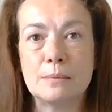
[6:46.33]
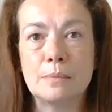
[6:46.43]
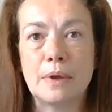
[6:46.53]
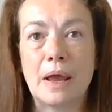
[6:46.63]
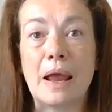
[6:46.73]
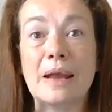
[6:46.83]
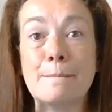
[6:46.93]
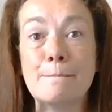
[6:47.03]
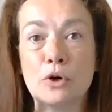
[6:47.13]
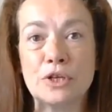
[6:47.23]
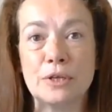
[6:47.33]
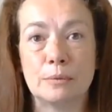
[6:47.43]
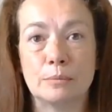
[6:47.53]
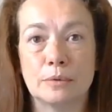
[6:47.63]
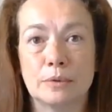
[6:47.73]
them, and embody
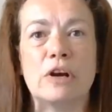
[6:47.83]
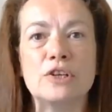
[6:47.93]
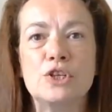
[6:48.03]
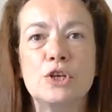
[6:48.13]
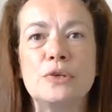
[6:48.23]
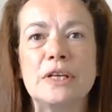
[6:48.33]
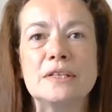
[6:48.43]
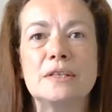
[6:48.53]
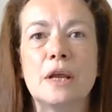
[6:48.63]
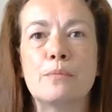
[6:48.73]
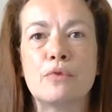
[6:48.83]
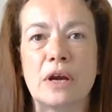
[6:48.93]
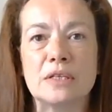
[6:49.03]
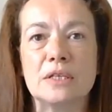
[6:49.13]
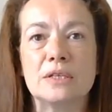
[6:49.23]
them. Gratitude isn't a
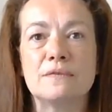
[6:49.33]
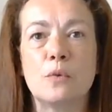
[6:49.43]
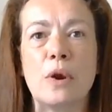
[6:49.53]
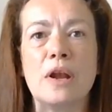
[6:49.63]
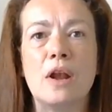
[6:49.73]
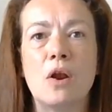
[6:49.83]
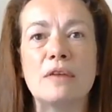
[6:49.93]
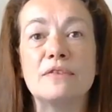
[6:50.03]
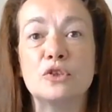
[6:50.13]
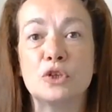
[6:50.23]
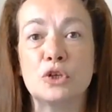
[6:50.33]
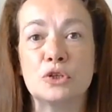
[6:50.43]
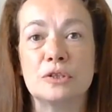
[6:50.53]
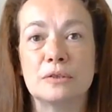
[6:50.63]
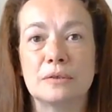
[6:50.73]
practice for when life is
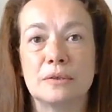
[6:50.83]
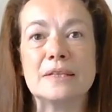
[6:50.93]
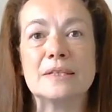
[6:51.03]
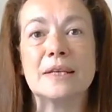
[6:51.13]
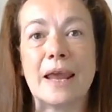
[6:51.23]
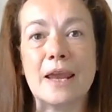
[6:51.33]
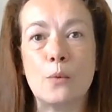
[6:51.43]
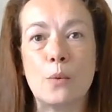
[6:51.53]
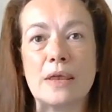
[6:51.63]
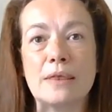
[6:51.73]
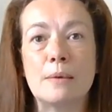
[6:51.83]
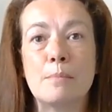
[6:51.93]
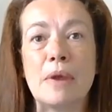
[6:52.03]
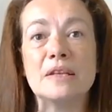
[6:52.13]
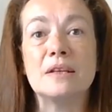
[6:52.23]
good. It's the gateway
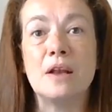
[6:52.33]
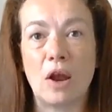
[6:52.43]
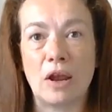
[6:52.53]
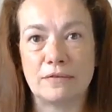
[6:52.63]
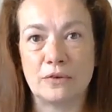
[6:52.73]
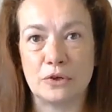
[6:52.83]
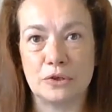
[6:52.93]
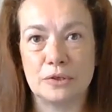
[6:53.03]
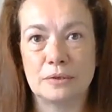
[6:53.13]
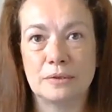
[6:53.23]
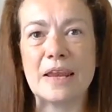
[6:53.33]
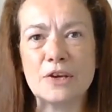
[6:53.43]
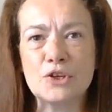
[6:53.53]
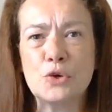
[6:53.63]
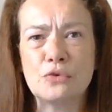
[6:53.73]
that makes life good and
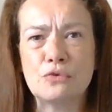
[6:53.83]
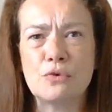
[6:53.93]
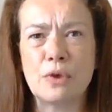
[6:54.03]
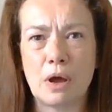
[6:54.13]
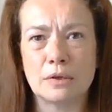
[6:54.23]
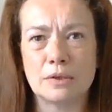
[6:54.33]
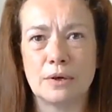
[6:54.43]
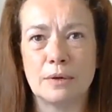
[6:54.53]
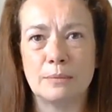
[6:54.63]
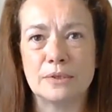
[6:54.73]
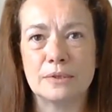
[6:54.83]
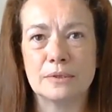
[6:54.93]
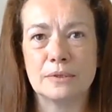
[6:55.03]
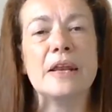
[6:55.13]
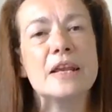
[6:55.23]
gets you through the hard times.
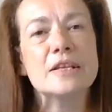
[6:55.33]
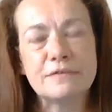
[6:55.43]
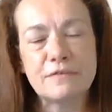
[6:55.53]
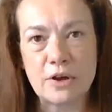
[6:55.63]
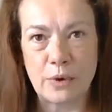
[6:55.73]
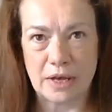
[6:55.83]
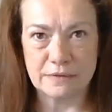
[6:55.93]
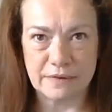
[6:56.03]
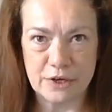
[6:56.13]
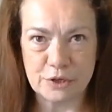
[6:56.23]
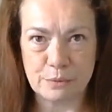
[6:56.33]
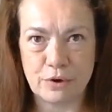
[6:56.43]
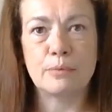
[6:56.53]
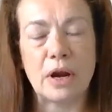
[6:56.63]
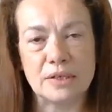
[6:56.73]
And here's a final activation
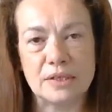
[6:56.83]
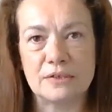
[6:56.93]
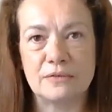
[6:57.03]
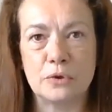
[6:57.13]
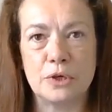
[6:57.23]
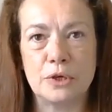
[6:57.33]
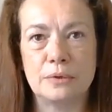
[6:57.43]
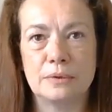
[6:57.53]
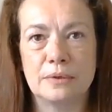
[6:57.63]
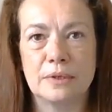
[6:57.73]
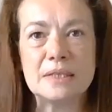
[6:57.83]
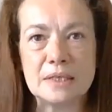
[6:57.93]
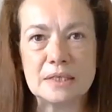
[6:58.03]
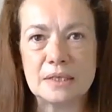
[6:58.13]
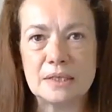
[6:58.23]
practice for you.
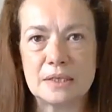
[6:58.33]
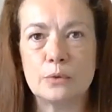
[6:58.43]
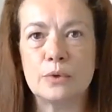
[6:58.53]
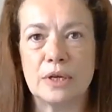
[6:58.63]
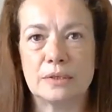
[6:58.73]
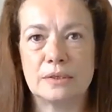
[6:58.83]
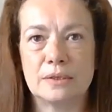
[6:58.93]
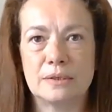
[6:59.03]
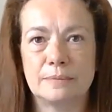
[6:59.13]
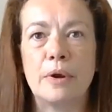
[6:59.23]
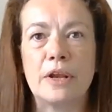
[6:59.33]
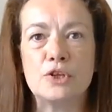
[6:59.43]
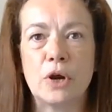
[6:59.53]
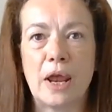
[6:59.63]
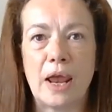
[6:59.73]
Sit in stillness.
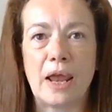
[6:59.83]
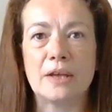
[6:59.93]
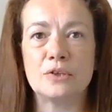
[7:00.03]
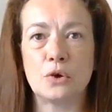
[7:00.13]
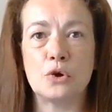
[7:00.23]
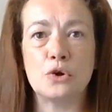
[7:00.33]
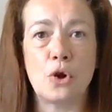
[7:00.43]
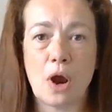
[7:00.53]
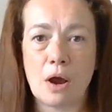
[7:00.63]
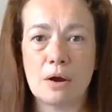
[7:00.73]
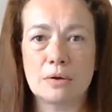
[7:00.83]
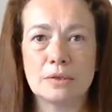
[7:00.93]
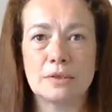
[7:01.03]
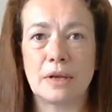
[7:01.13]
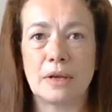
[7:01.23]
Place your hand on your heart